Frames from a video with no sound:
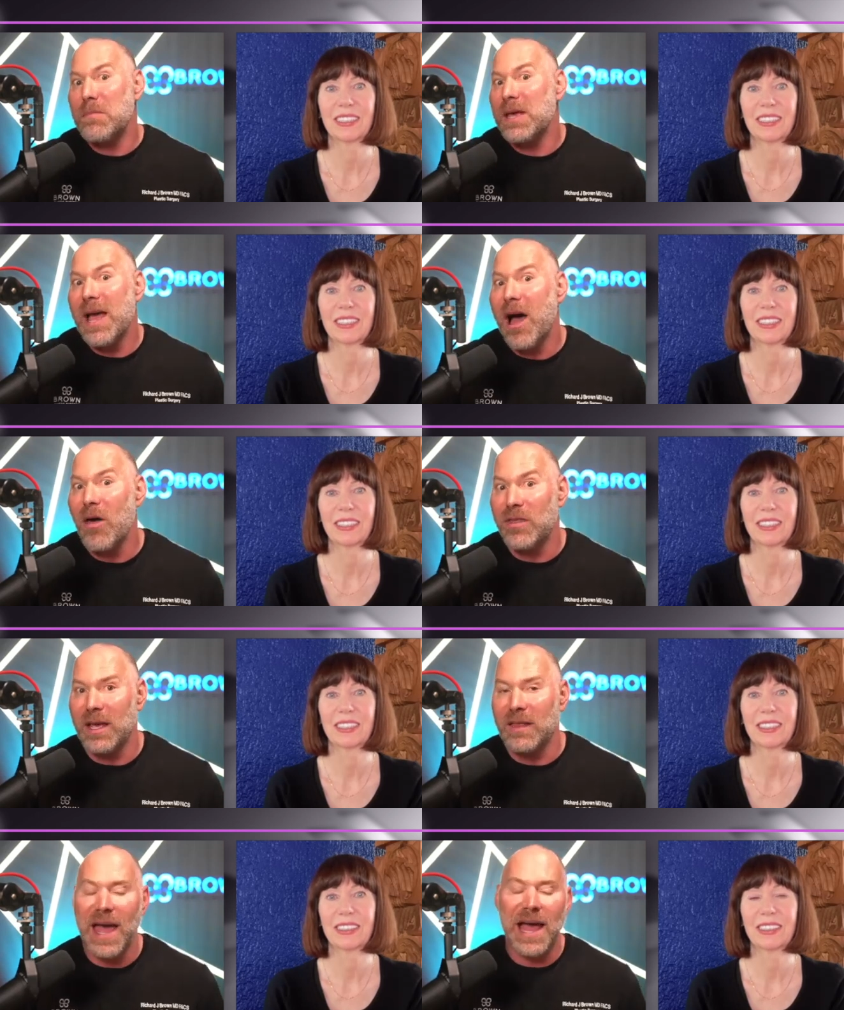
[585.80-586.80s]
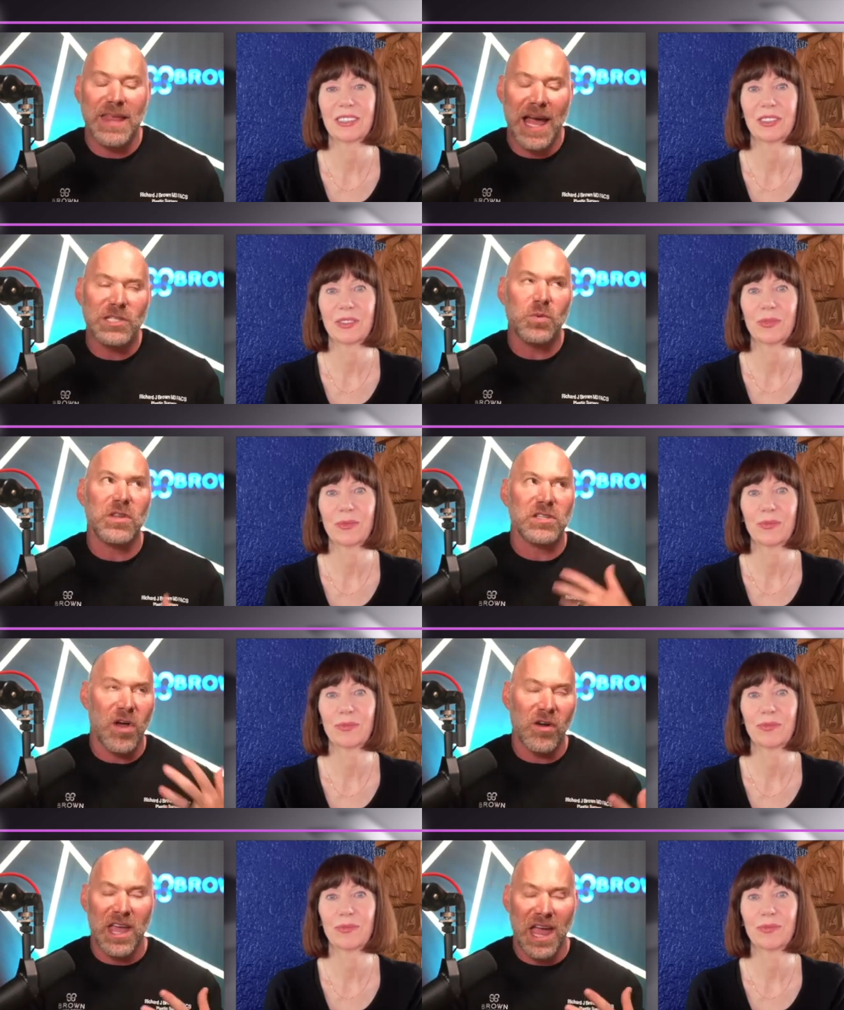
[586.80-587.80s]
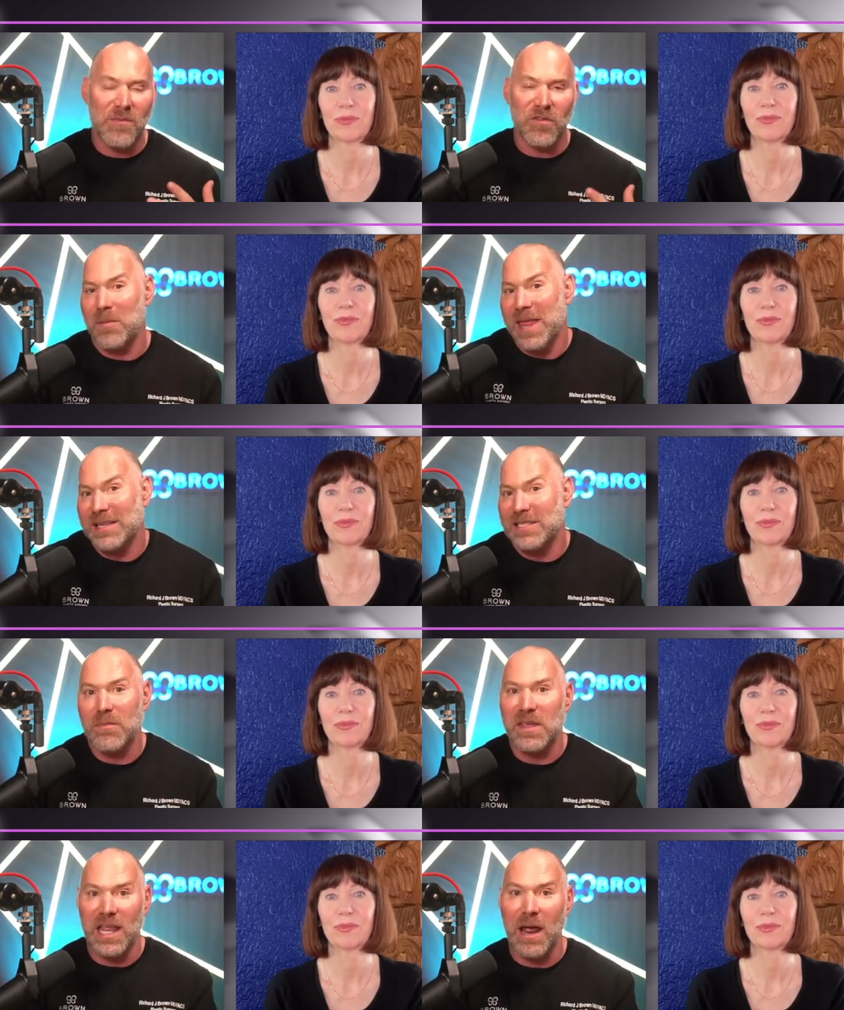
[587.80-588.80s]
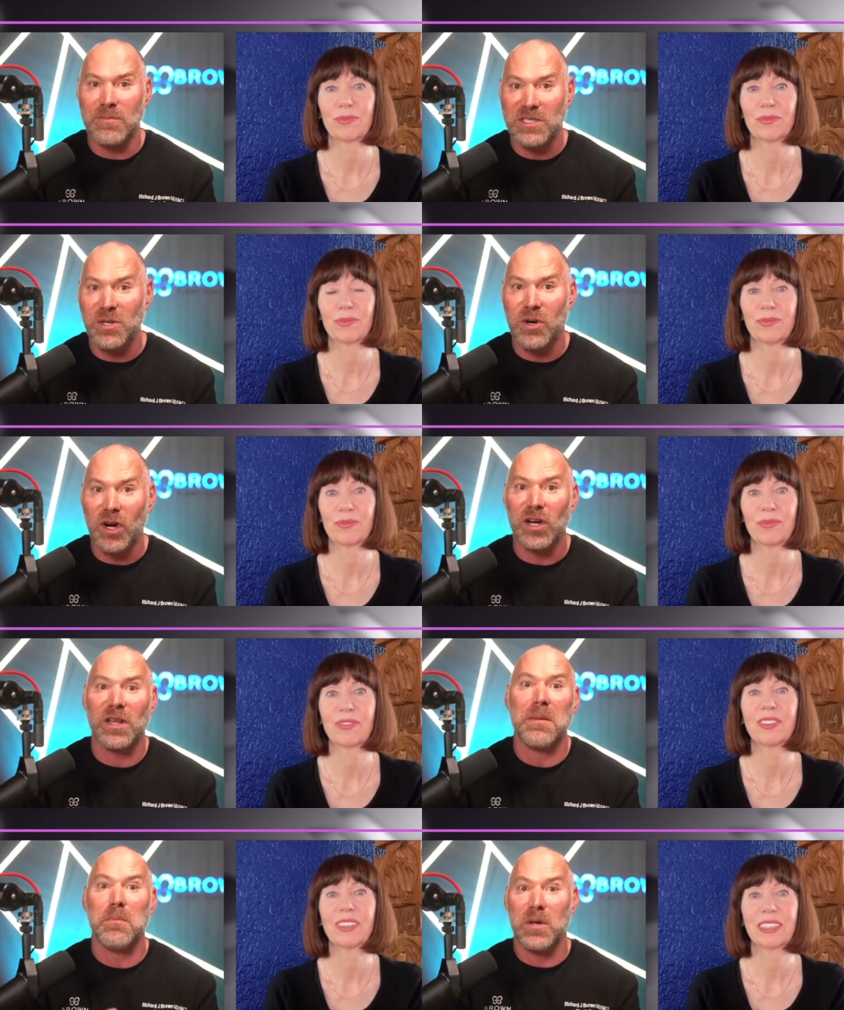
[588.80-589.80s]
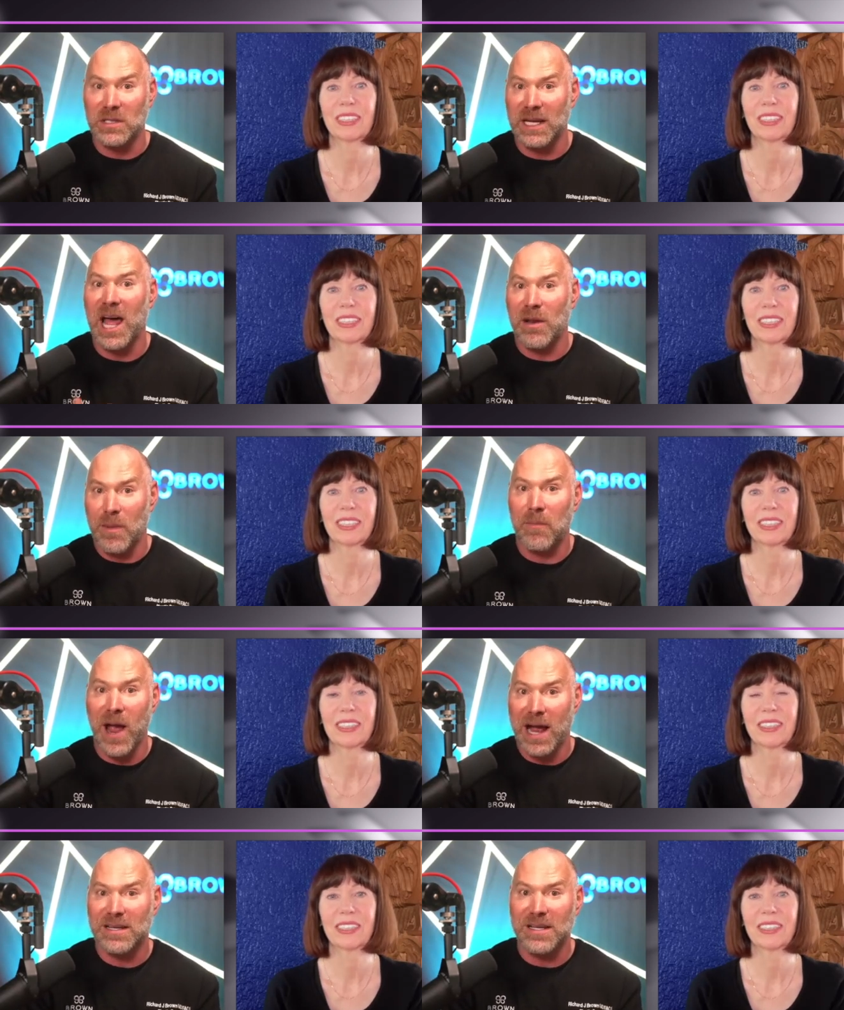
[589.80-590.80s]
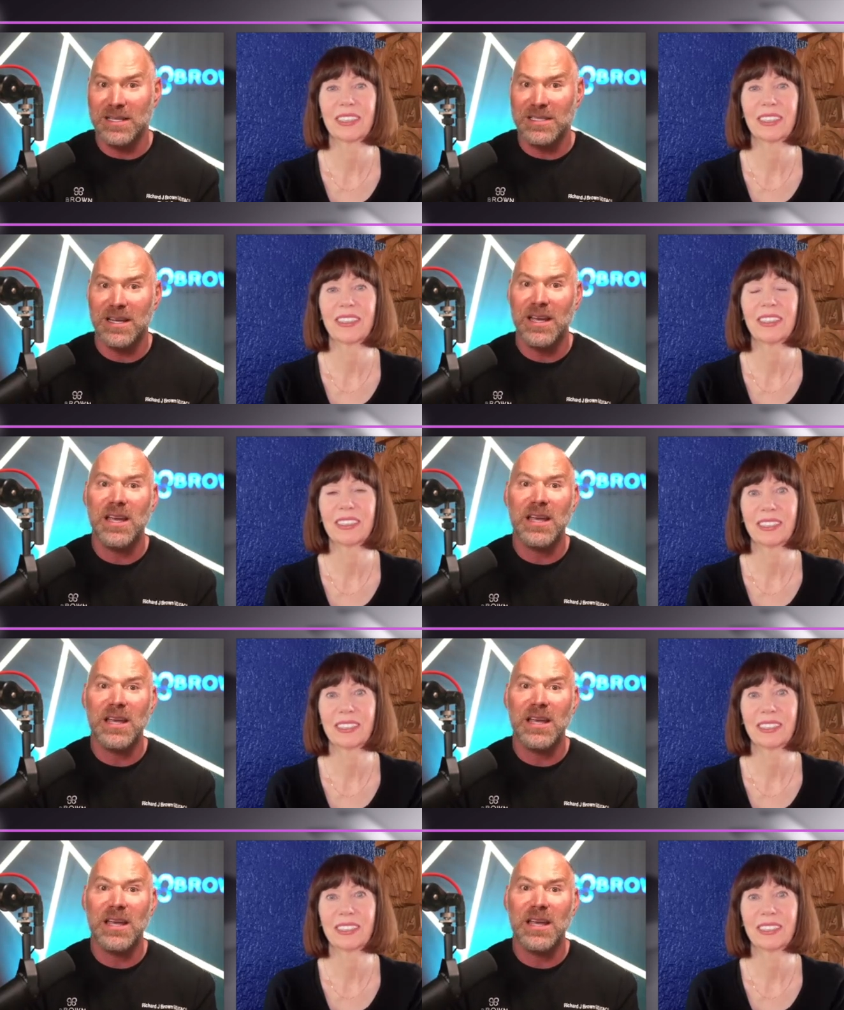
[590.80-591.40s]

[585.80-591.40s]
Speaker 1: to be healthy. And that that's where this all came from. And that's something that I'm still currently building out in my practice.